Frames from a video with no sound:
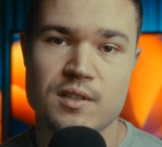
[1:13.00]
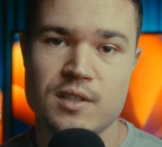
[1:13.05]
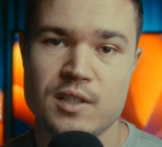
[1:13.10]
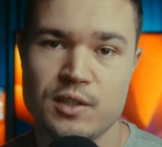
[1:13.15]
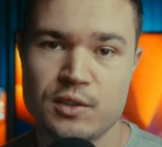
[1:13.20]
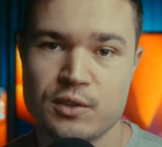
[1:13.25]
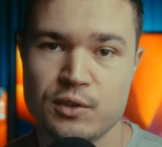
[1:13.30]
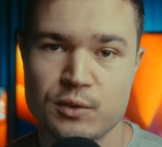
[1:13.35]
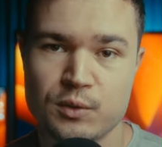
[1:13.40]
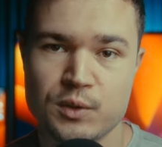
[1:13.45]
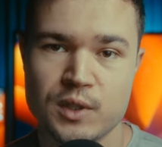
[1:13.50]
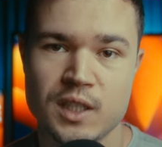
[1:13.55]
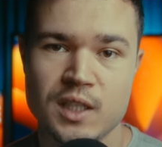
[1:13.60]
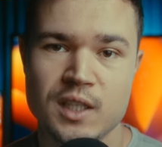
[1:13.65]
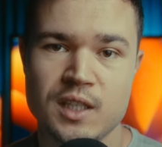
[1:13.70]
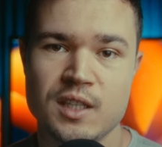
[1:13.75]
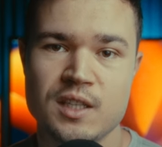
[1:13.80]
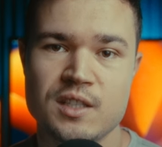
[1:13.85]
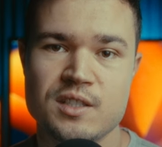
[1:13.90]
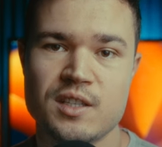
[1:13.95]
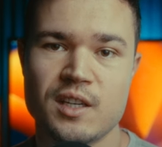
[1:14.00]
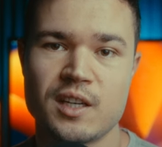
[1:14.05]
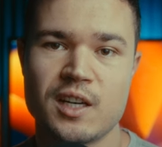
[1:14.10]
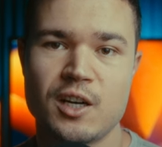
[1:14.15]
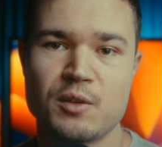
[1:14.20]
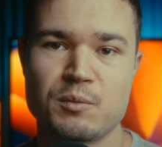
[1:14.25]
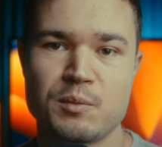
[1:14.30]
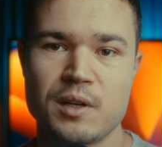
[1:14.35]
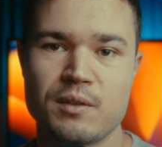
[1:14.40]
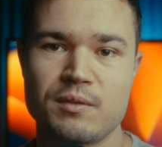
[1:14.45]
C2, check
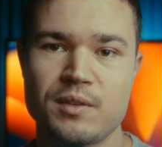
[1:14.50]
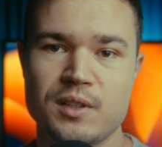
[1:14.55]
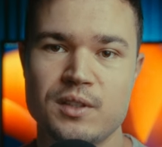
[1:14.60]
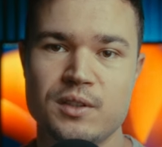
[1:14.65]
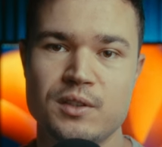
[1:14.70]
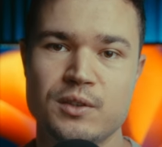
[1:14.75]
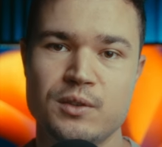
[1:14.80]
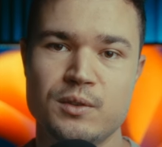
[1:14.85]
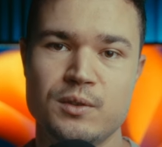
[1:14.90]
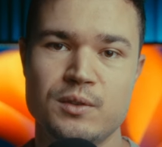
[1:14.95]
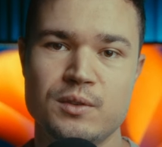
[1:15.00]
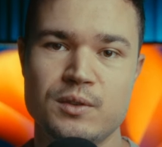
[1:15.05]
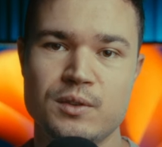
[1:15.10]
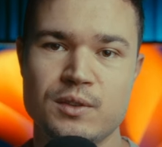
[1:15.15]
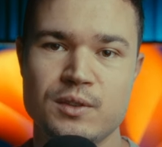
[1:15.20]
out my video